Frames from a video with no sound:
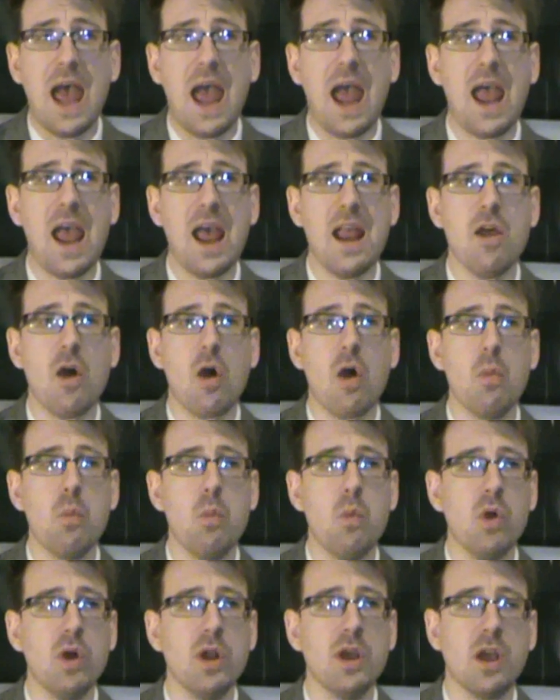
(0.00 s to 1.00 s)
And I
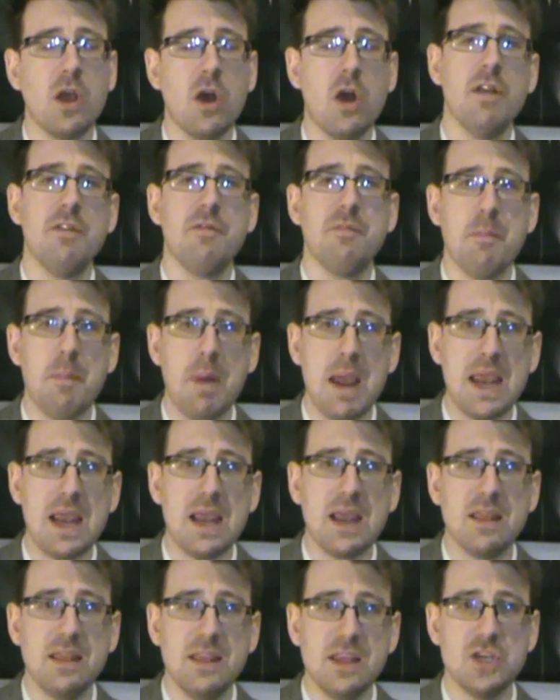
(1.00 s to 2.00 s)
want to kind of
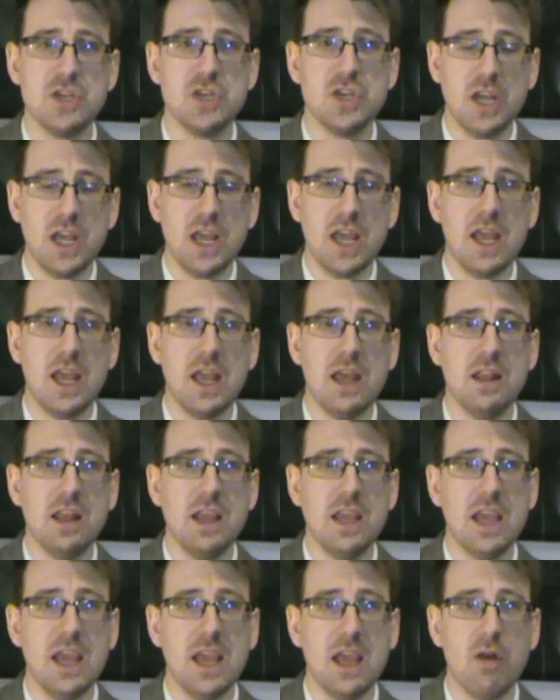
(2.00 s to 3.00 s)
make this year the
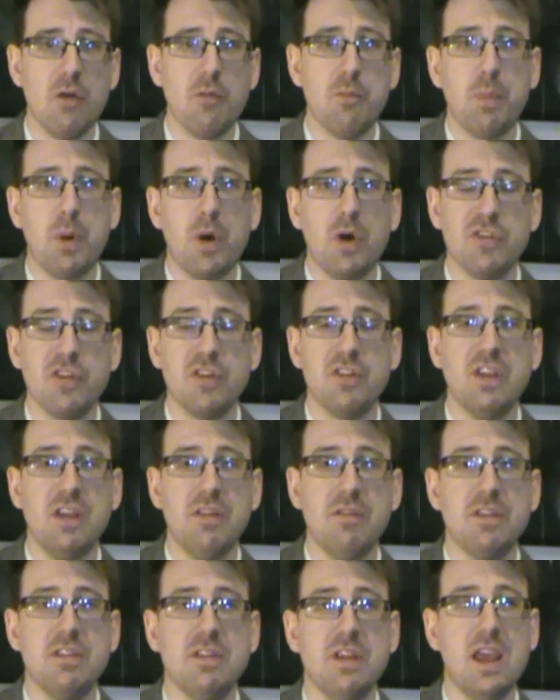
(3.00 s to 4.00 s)
year of
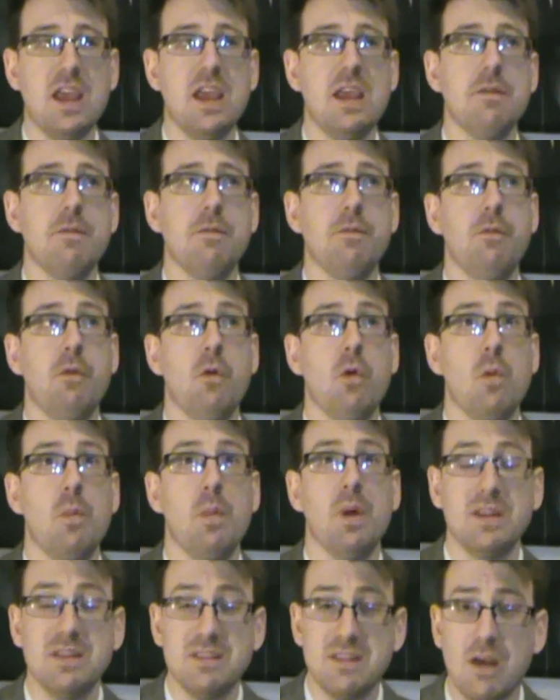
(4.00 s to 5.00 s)
positivity for
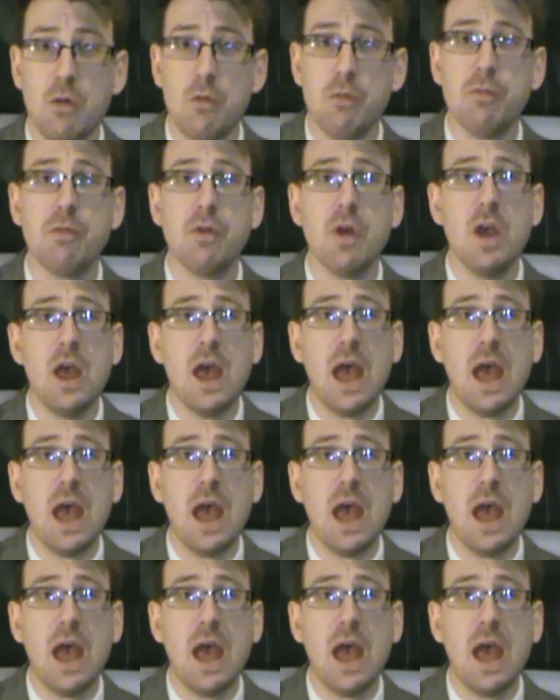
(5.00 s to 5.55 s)
myself